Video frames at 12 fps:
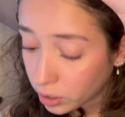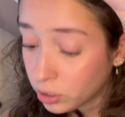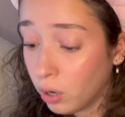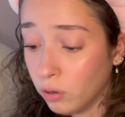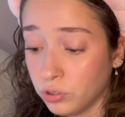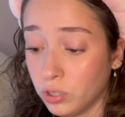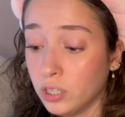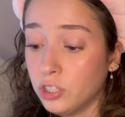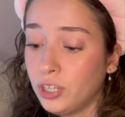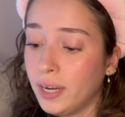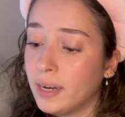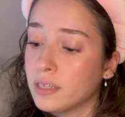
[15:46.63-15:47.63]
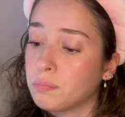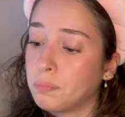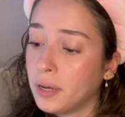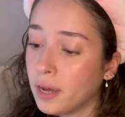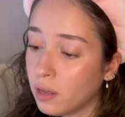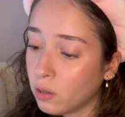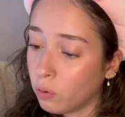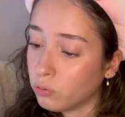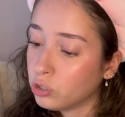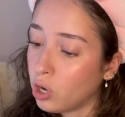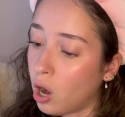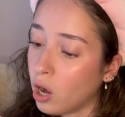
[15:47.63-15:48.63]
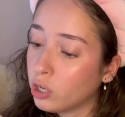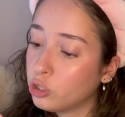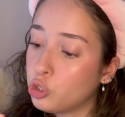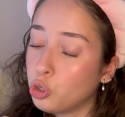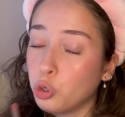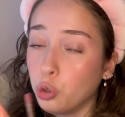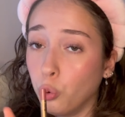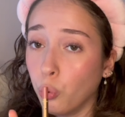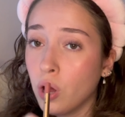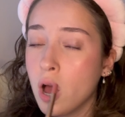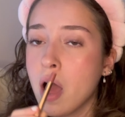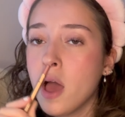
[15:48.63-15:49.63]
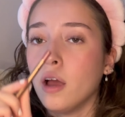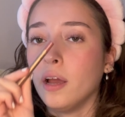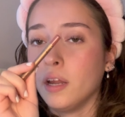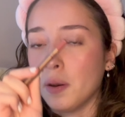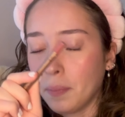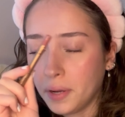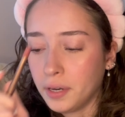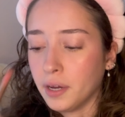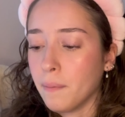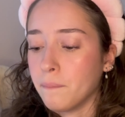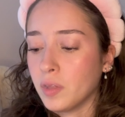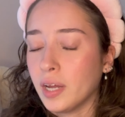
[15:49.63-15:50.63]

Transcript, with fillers: now, so the shade is Pillow Talk 2 in medium.